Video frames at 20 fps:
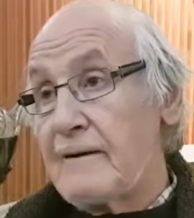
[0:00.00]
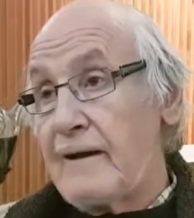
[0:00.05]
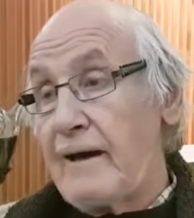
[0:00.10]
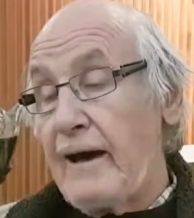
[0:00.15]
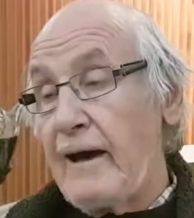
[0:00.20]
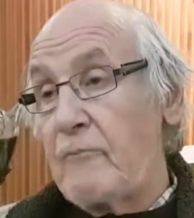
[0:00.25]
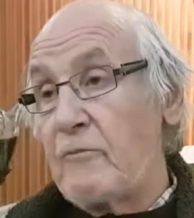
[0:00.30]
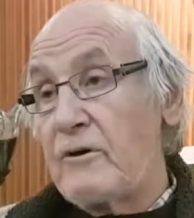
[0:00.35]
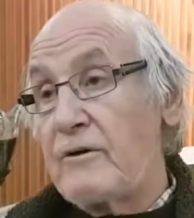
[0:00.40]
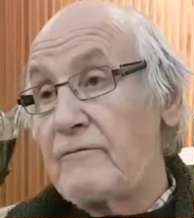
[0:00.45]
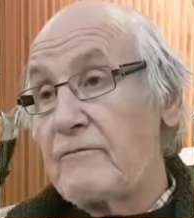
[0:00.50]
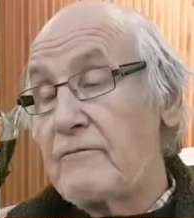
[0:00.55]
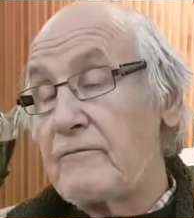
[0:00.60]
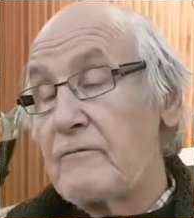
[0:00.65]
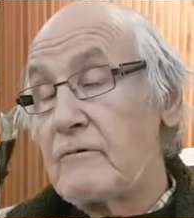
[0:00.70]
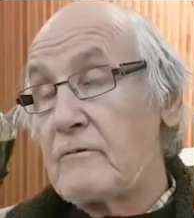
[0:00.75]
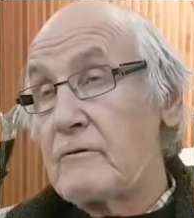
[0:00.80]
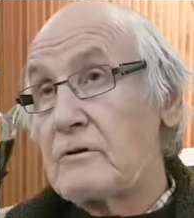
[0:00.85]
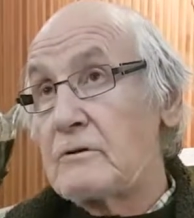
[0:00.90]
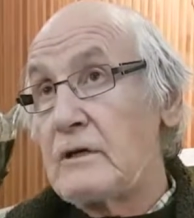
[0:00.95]
And we've
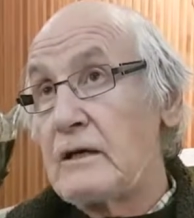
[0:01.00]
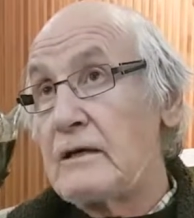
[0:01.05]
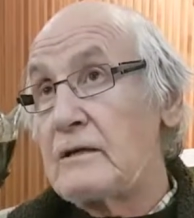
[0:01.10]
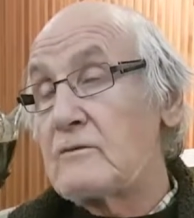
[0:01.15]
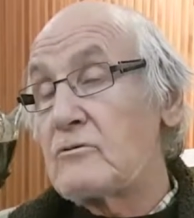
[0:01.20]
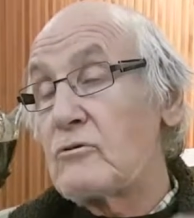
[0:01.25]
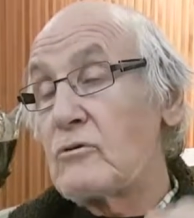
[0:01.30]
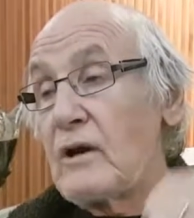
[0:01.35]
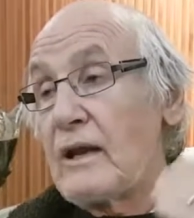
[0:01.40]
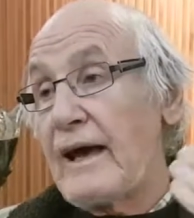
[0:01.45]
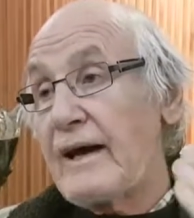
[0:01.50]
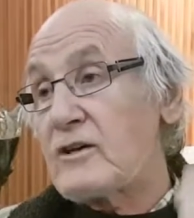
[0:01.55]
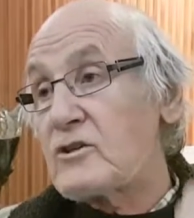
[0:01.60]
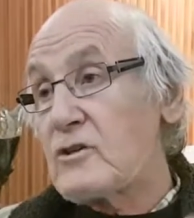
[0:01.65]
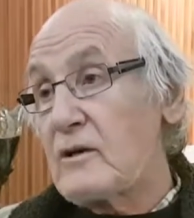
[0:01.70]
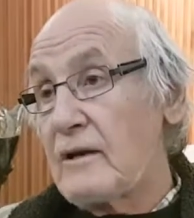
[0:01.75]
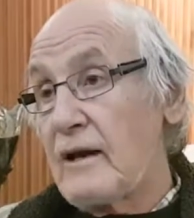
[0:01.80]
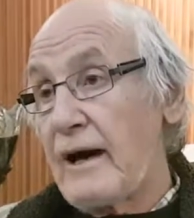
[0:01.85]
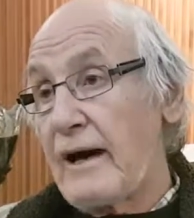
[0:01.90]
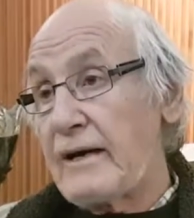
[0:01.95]

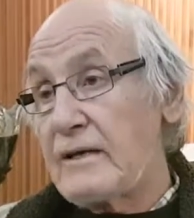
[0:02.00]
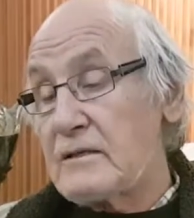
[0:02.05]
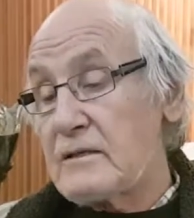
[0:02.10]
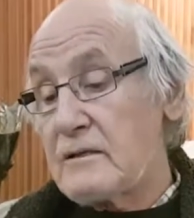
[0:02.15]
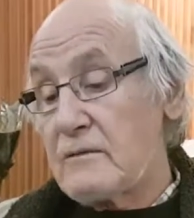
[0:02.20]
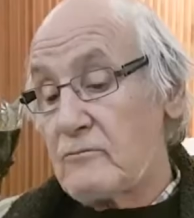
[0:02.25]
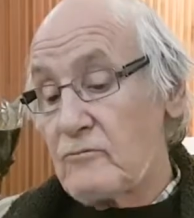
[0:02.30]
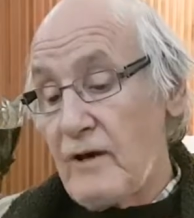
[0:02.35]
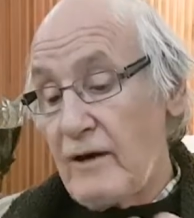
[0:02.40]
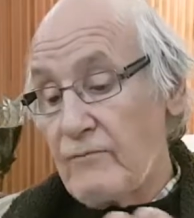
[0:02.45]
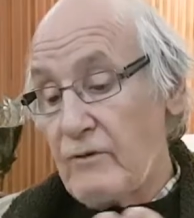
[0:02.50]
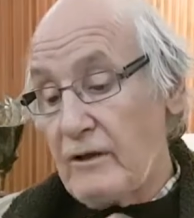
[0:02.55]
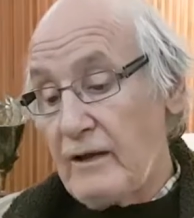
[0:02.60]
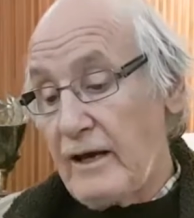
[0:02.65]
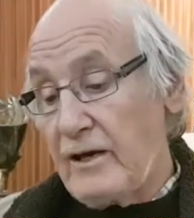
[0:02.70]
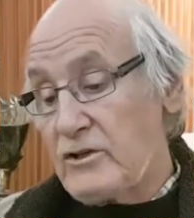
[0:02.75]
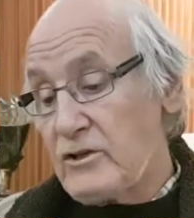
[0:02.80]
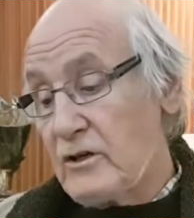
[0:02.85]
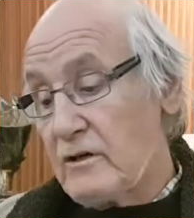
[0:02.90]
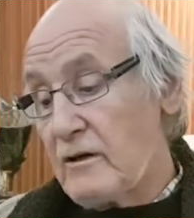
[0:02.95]
intellectualized
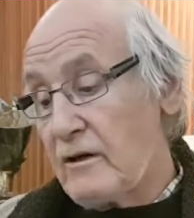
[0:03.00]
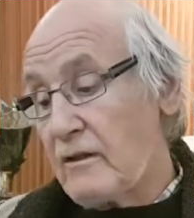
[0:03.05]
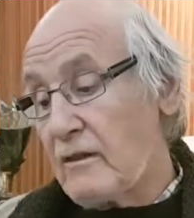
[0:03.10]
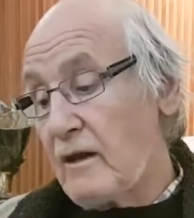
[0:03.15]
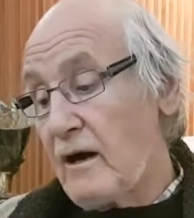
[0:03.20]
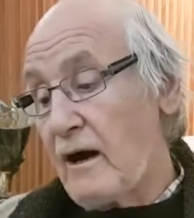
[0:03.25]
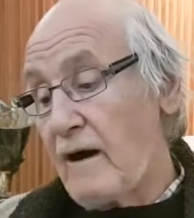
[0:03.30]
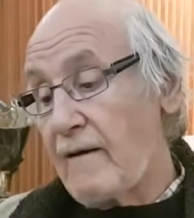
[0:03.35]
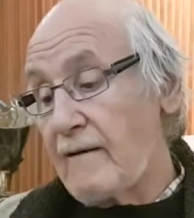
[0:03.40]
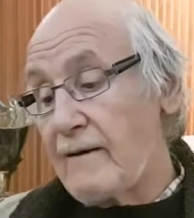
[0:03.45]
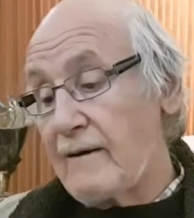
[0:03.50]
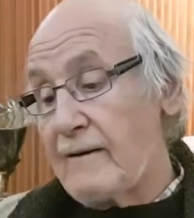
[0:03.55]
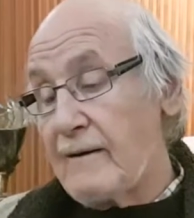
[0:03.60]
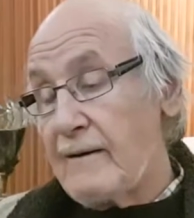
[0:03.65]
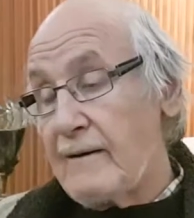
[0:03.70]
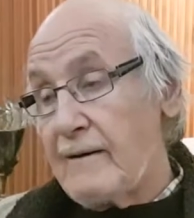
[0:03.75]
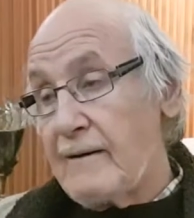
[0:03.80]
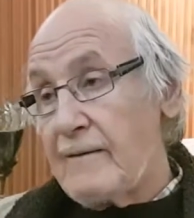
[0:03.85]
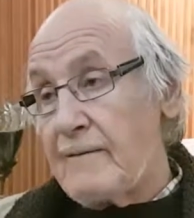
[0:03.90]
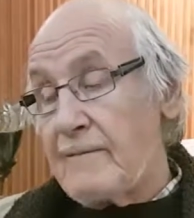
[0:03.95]
revelation and thought
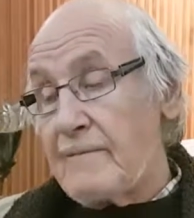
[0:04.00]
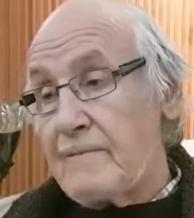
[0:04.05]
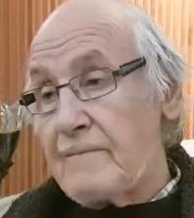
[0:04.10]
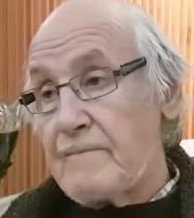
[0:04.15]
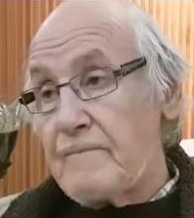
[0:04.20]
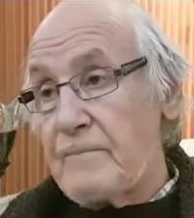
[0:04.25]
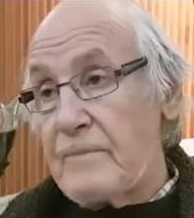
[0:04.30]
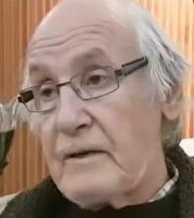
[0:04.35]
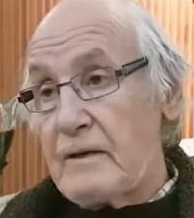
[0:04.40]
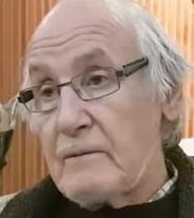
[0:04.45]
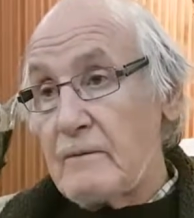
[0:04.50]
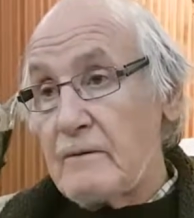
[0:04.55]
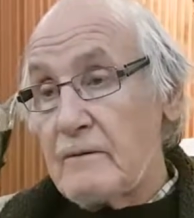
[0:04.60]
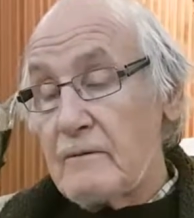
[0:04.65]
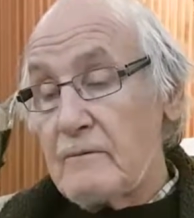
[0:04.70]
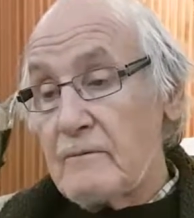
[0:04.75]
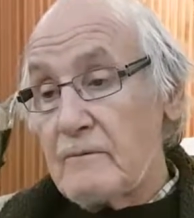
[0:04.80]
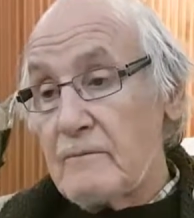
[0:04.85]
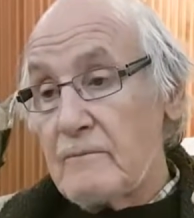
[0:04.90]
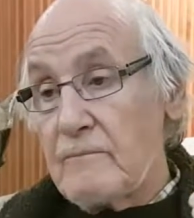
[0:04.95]

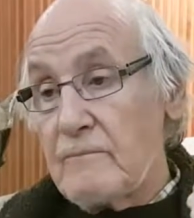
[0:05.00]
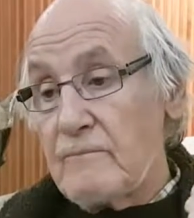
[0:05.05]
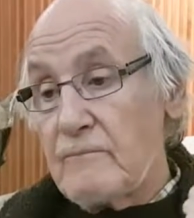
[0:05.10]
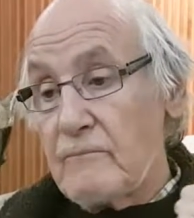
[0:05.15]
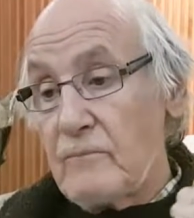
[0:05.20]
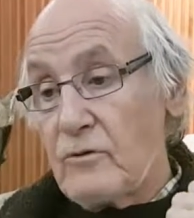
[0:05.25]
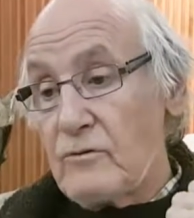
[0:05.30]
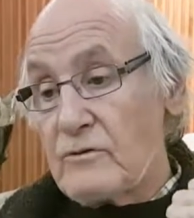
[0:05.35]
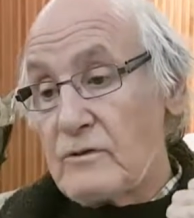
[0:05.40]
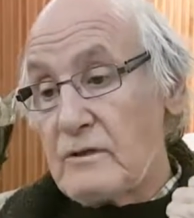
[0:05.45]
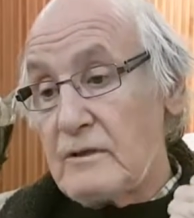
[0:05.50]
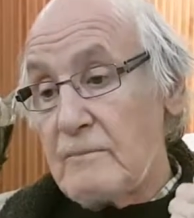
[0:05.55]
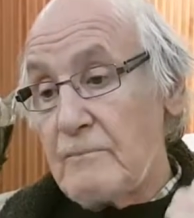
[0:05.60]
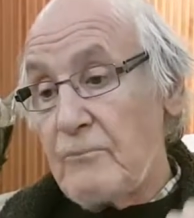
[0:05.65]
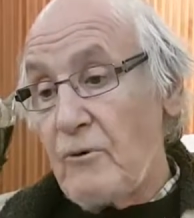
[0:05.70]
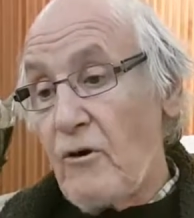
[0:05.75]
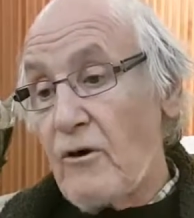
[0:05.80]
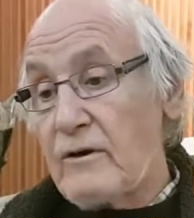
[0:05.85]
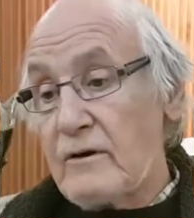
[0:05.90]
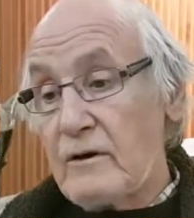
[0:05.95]
the most
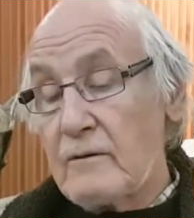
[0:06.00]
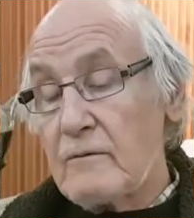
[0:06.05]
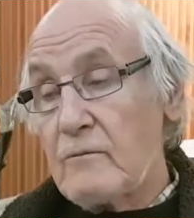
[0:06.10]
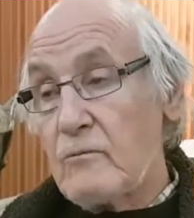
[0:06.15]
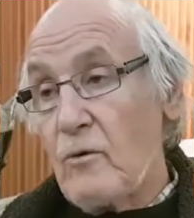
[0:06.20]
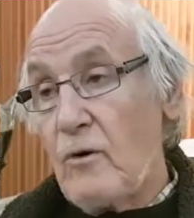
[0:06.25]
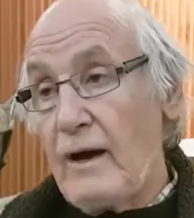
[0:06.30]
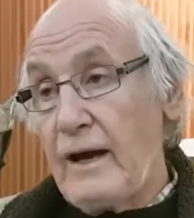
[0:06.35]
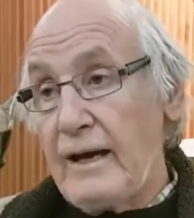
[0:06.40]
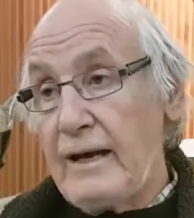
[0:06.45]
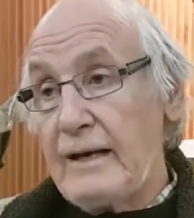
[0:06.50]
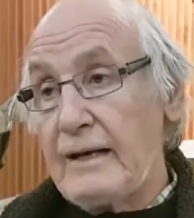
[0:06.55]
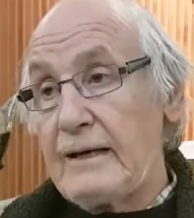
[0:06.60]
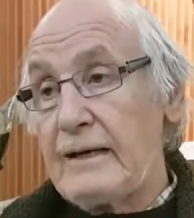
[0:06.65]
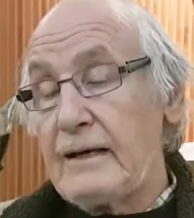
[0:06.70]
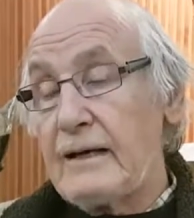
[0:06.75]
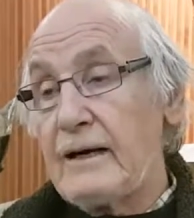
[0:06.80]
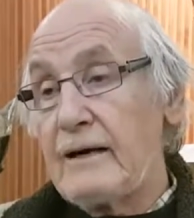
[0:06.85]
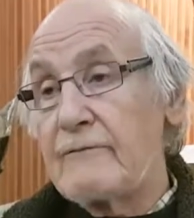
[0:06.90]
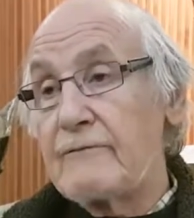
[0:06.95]
important way
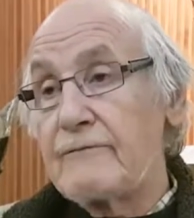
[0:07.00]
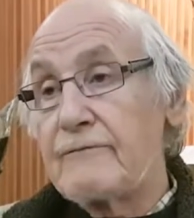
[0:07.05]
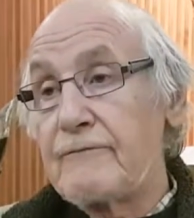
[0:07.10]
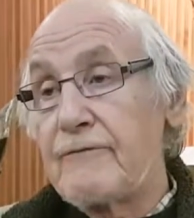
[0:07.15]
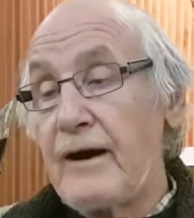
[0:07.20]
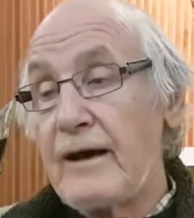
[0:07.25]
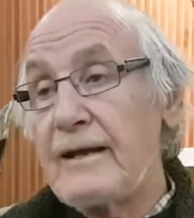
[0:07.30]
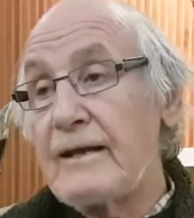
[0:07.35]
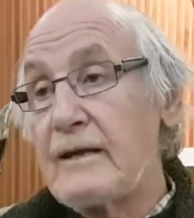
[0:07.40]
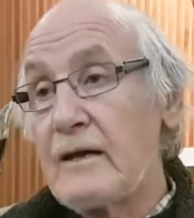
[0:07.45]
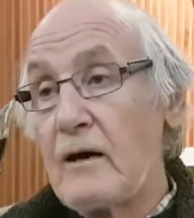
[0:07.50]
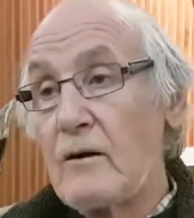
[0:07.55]
of finding